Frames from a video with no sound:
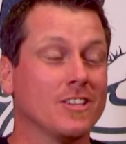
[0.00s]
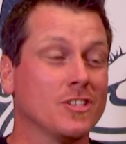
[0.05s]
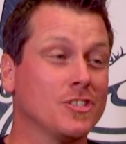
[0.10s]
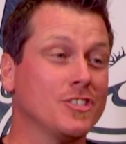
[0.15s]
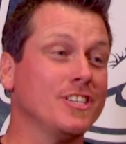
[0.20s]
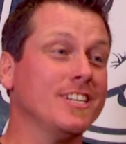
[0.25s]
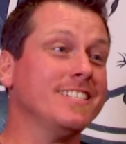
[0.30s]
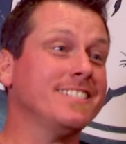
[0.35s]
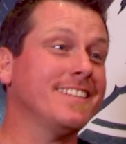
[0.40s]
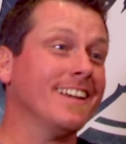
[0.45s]

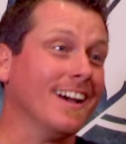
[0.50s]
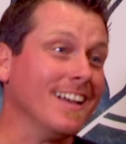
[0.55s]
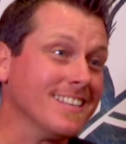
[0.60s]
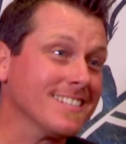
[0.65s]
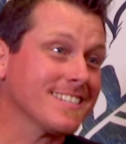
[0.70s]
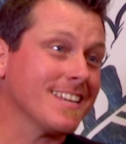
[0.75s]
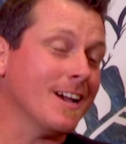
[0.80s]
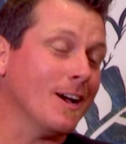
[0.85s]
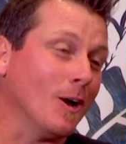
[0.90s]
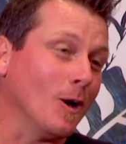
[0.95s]
She
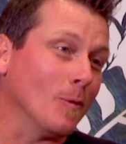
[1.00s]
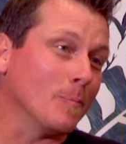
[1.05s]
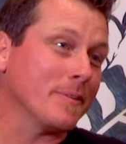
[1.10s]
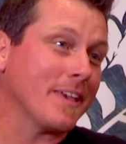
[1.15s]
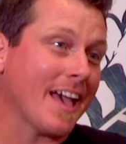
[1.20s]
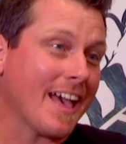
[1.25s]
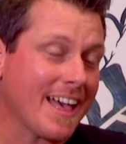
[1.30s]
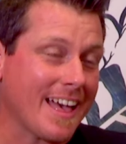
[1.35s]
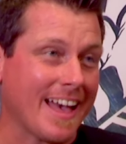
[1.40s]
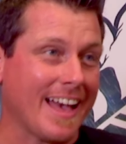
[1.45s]
does help,
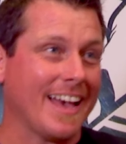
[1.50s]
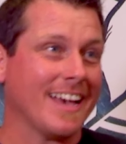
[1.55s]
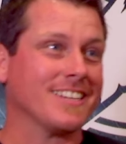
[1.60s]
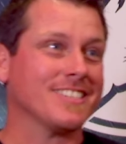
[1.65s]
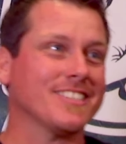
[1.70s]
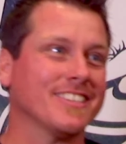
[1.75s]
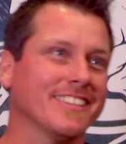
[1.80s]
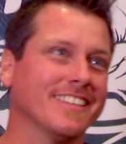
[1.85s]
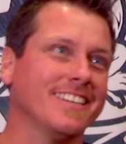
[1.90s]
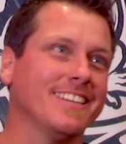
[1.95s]
yeah,
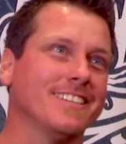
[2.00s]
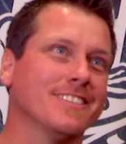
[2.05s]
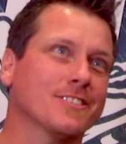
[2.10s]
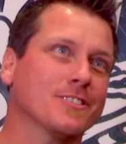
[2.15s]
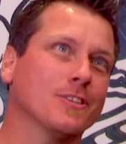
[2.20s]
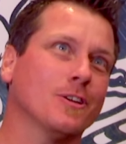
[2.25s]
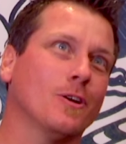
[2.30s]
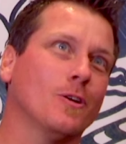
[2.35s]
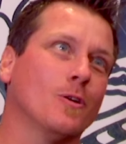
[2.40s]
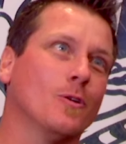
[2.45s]
actually.
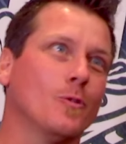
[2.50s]
So